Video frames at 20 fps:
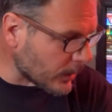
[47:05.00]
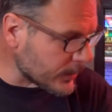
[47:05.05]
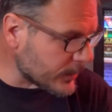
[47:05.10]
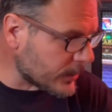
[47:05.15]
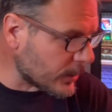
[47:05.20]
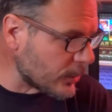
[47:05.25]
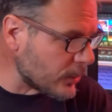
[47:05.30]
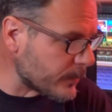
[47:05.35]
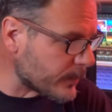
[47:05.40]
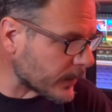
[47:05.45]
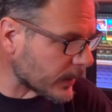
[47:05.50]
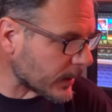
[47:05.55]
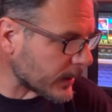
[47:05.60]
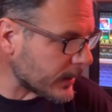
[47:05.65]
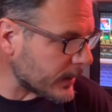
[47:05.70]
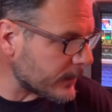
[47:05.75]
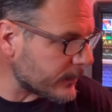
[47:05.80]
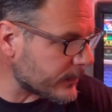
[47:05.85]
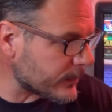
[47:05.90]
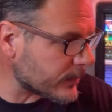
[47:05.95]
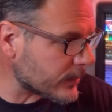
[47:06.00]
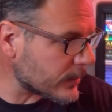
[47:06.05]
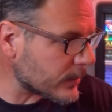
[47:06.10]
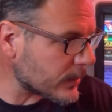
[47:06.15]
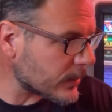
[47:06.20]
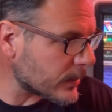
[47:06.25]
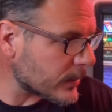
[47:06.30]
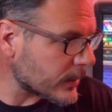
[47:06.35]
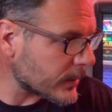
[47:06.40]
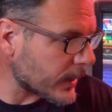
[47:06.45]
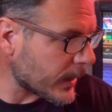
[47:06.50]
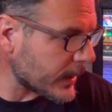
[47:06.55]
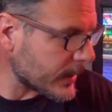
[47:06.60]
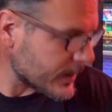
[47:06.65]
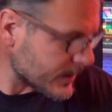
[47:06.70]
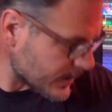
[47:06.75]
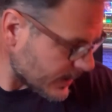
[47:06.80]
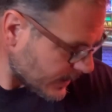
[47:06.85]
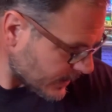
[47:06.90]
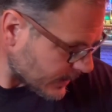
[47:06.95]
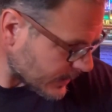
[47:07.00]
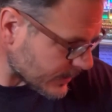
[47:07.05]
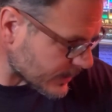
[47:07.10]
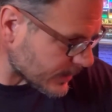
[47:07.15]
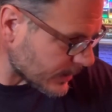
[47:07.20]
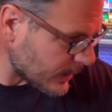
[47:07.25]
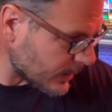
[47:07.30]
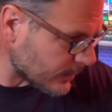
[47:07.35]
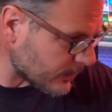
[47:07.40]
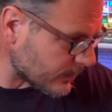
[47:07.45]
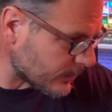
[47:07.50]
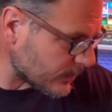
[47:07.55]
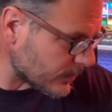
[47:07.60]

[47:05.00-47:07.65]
I do believe that is it, isn't it?